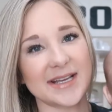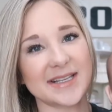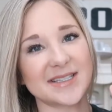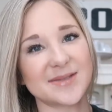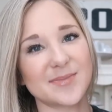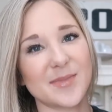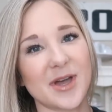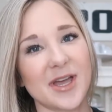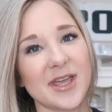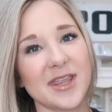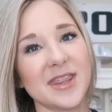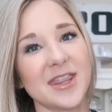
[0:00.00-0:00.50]

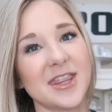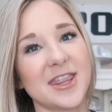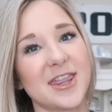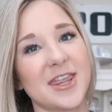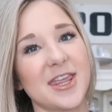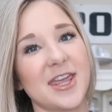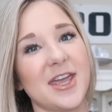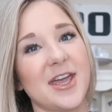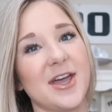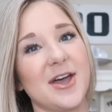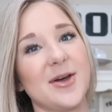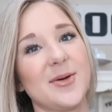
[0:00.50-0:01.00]
next month.
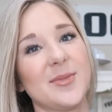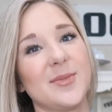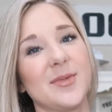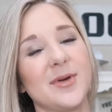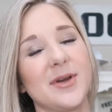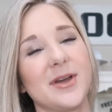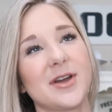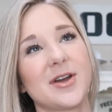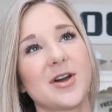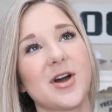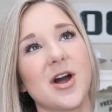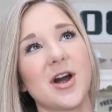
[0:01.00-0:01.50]

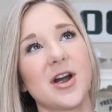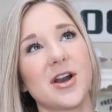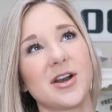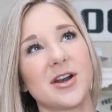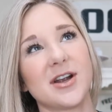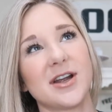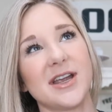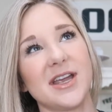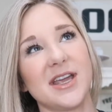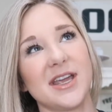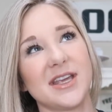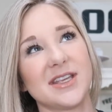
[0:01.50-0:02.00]

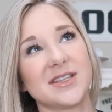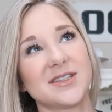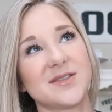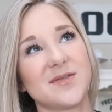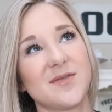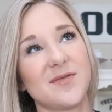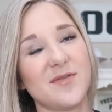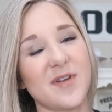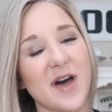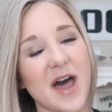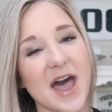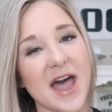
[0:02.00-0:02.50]
Carter is
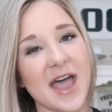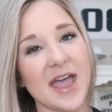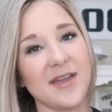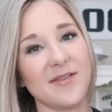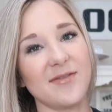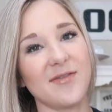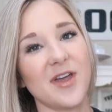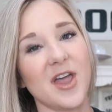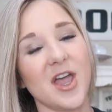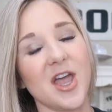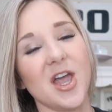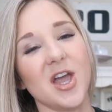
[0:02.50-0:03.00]

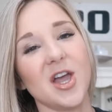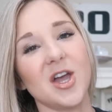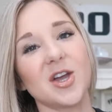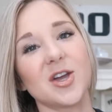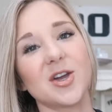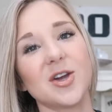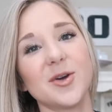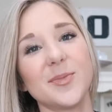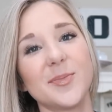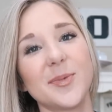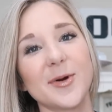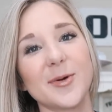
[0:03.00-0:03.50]
5.
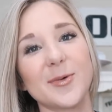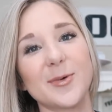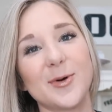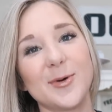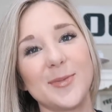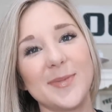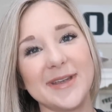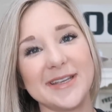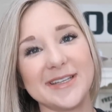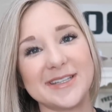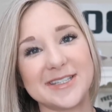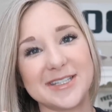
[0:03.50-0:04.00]
Cooper
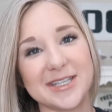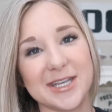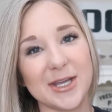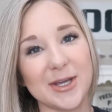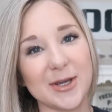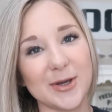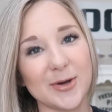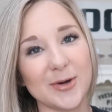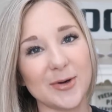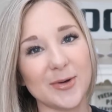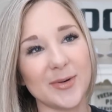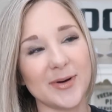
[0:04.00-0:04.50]
will be
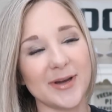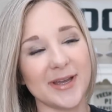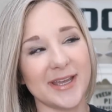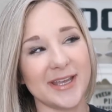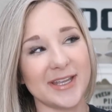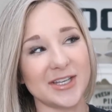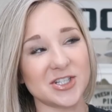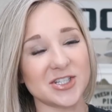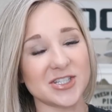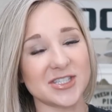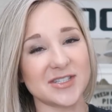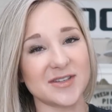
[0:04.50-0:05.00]
2
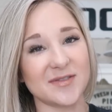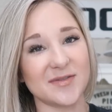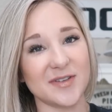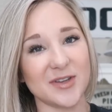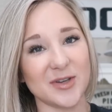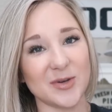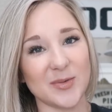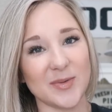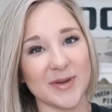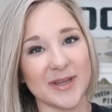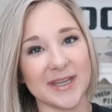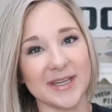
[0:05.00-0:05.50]
in just a
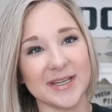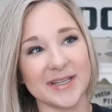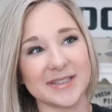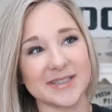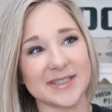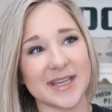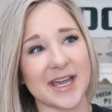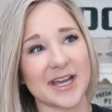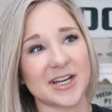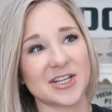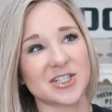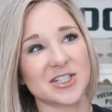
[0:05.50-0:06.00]
few
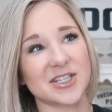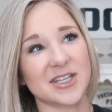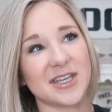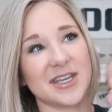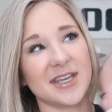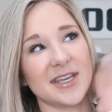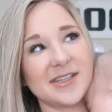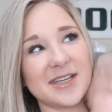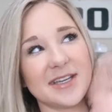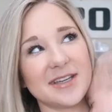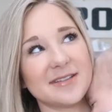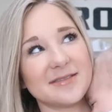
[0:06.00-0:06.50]
weeks,
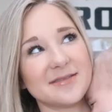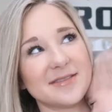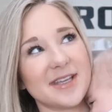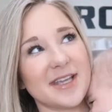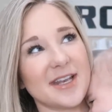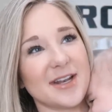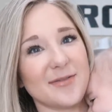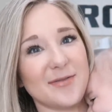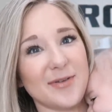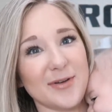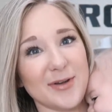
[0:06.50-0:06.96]
actually in